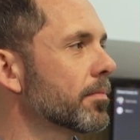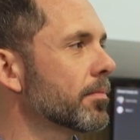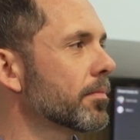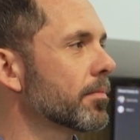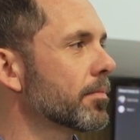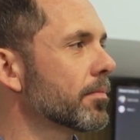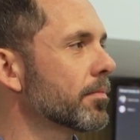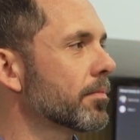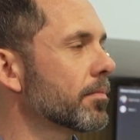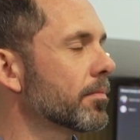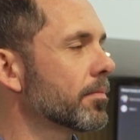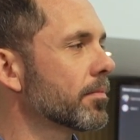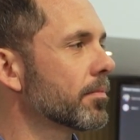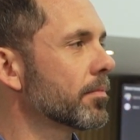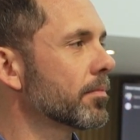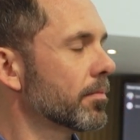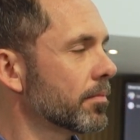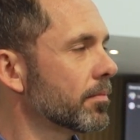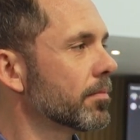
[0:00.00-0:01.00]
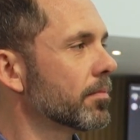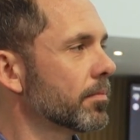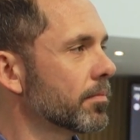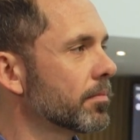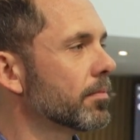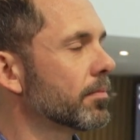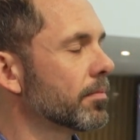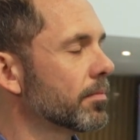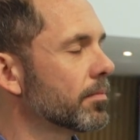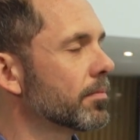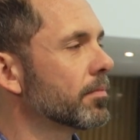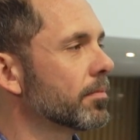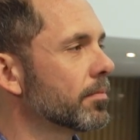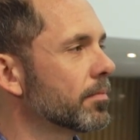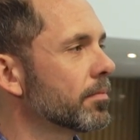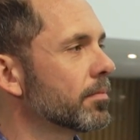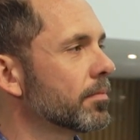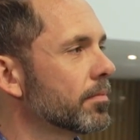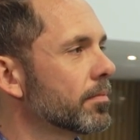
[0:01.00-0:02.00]

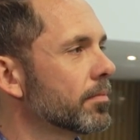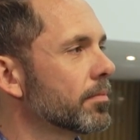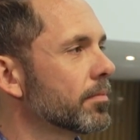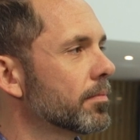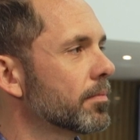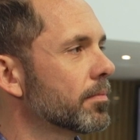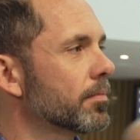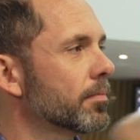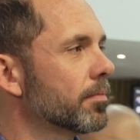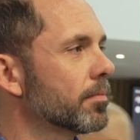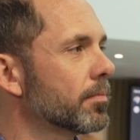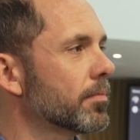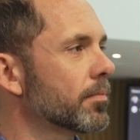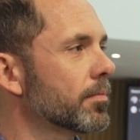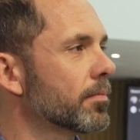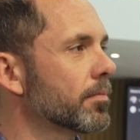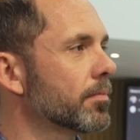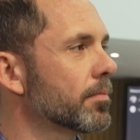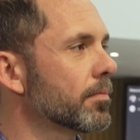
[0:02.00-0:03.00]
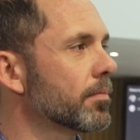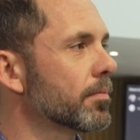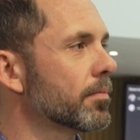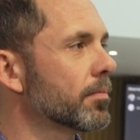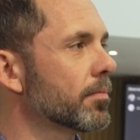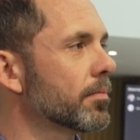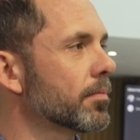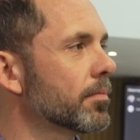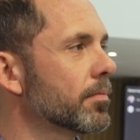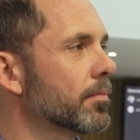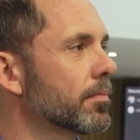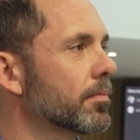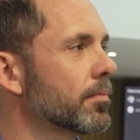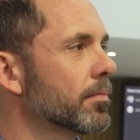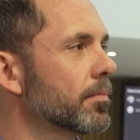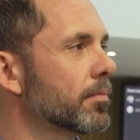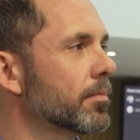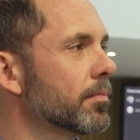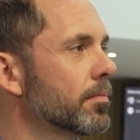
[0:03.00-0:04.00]

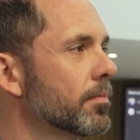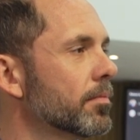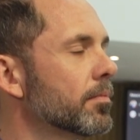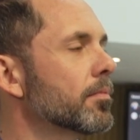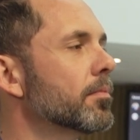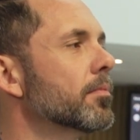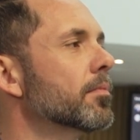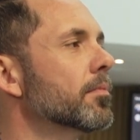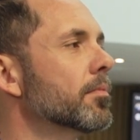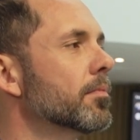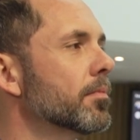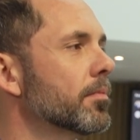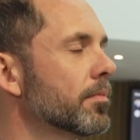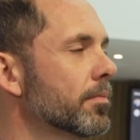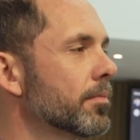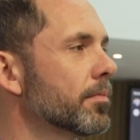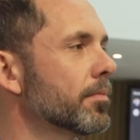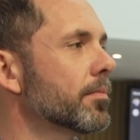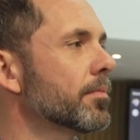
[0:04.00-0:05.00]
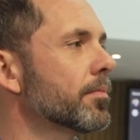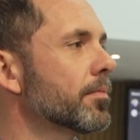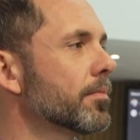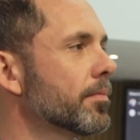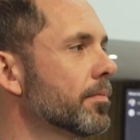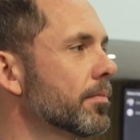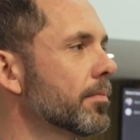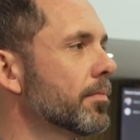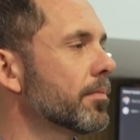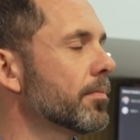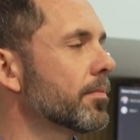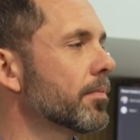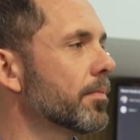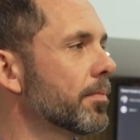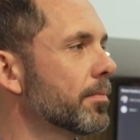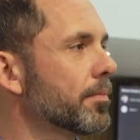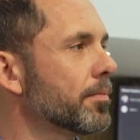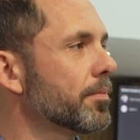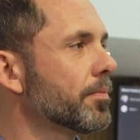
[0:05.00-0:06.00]

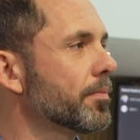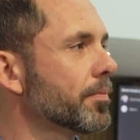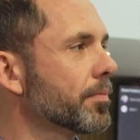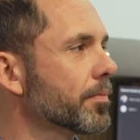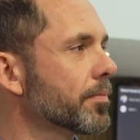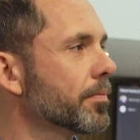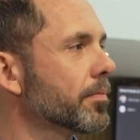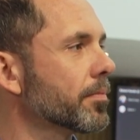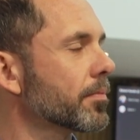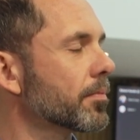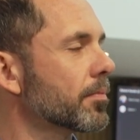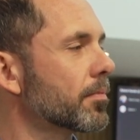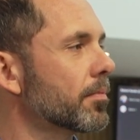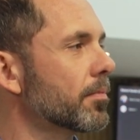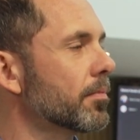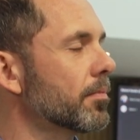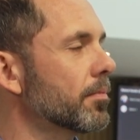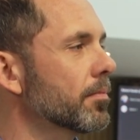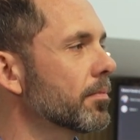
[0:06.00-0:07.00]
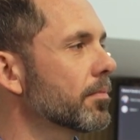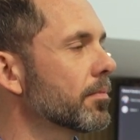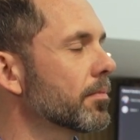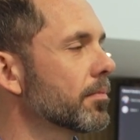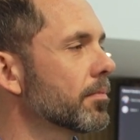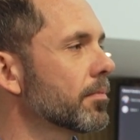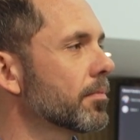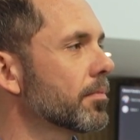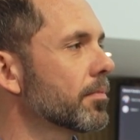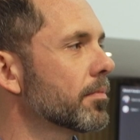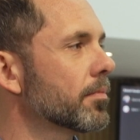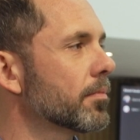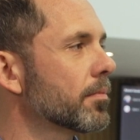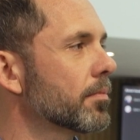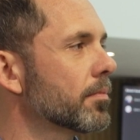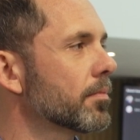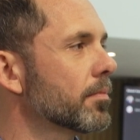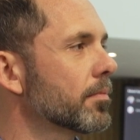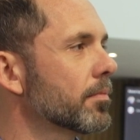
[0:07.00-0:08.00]
(silent)